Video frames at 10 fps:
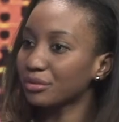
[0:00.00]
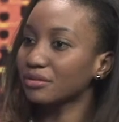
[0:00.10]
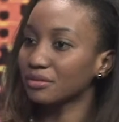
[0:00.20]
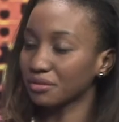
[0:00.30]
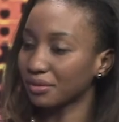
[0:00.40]

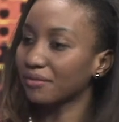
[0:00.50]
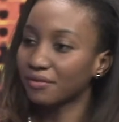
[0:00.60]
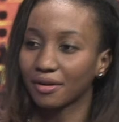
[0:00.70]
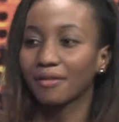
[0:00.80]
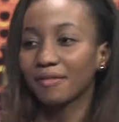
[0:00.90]
pursuing
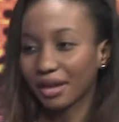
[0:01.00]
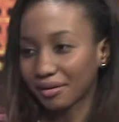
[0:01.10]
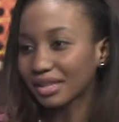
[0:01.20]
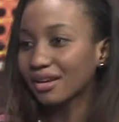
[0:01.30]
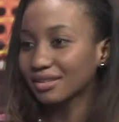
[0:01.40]
for a
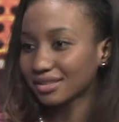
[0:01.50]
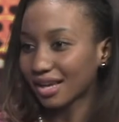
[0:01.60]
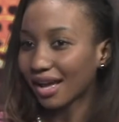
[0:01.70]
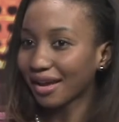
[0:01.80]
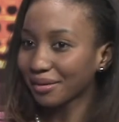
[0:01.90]
very long
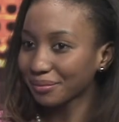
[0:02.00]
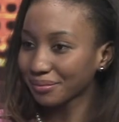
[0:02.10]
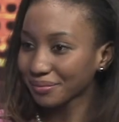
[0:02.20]
time.